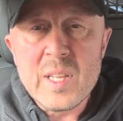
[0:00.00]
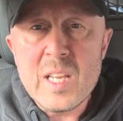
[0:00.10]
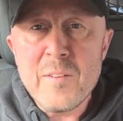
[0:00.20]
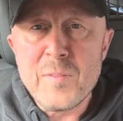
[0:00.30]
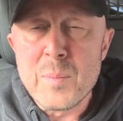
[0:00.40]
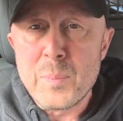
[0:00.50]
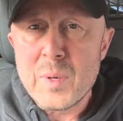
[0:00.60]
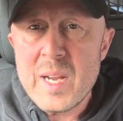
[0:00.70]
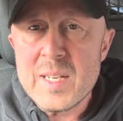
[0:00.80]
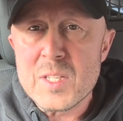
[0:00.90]
if the
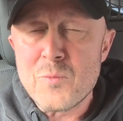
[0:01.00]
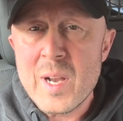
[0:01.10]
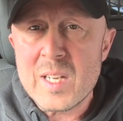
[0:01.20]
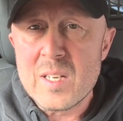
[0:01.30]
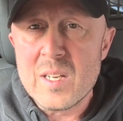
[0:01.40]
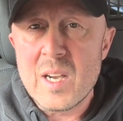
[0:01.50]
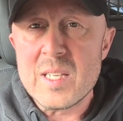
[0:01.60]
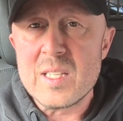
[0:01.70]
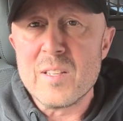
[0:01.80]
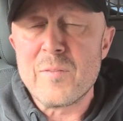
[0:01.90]
brain is
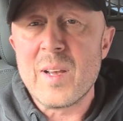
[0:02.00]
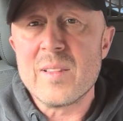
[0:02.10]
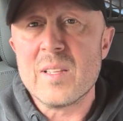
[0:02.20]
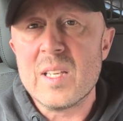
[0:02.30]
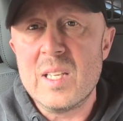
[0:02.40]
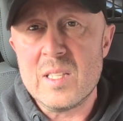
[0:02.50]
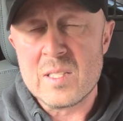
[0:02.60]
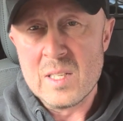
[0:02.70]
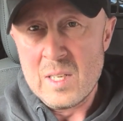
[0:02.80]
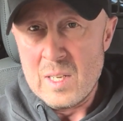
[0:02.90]
recognizing the fact that
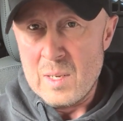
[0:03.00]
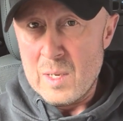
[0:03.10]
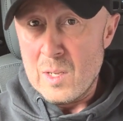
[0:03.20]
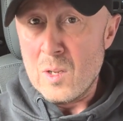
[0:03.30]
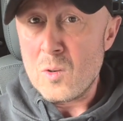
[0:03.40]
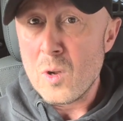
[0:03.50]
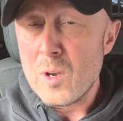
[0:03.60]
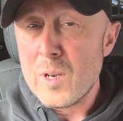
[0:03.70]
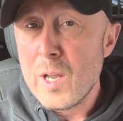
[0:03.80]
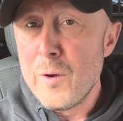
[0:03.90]
he's got
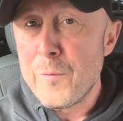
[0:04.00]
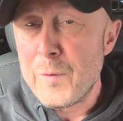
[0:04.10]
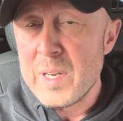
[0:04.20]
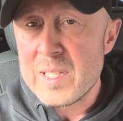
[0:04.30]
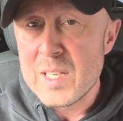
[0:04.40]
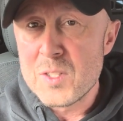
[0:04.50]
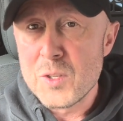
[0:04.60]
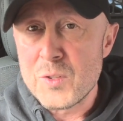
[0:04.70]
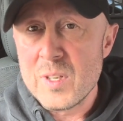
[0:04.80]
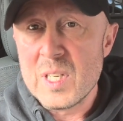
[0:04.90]
low free
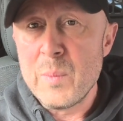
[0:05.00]
testosterone.